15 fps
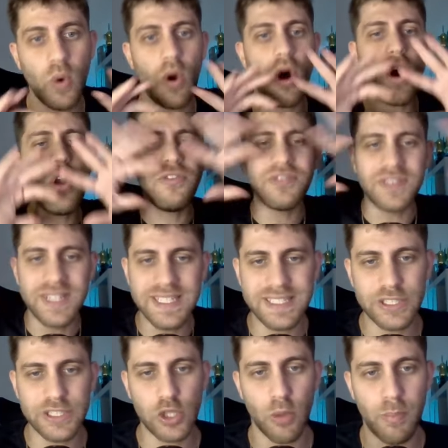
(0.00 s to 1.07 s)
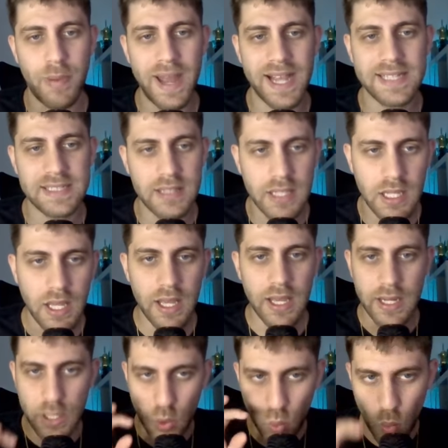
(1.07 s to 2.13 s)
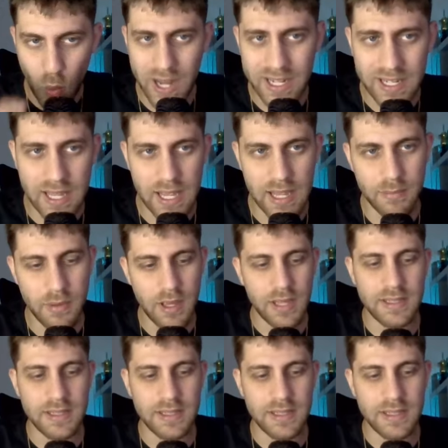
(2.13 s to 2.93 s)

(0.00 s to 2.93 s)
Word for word: all of this complexity in one game